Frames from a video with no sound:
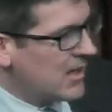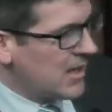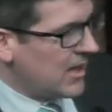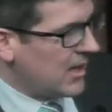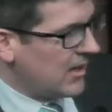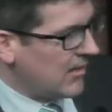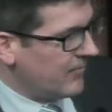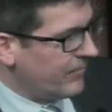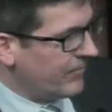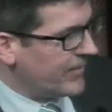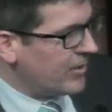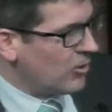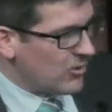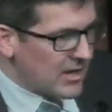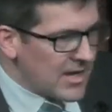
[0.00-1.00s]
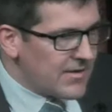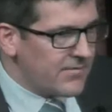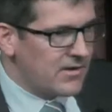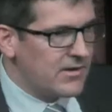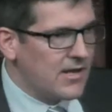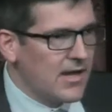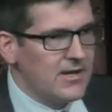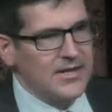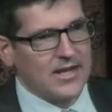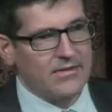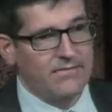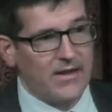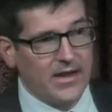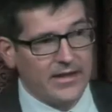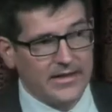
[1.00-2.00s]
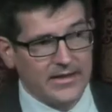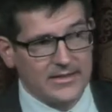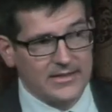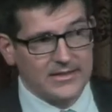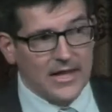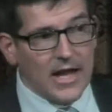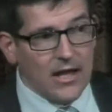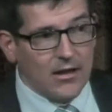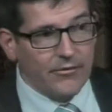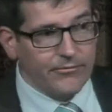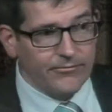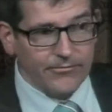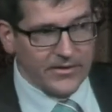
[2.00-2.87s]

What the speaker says: even Death Valley itself